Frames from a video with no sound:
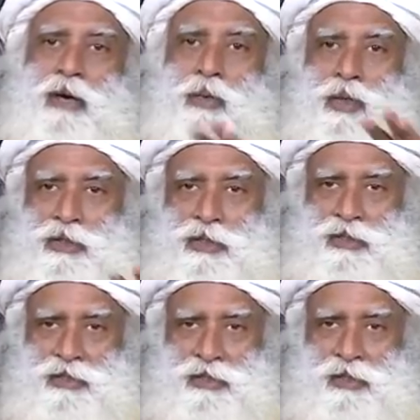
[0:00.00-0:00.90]
With
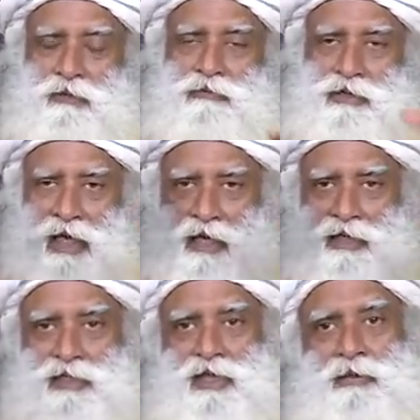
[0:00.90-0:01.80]
this,
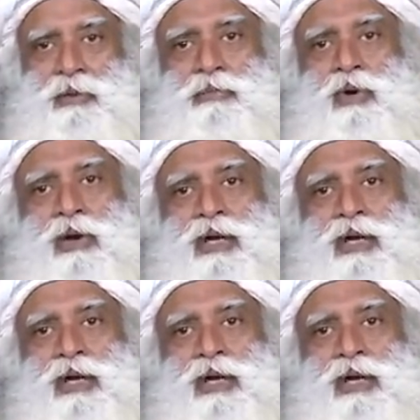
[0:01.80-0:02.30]
fatalities can be brought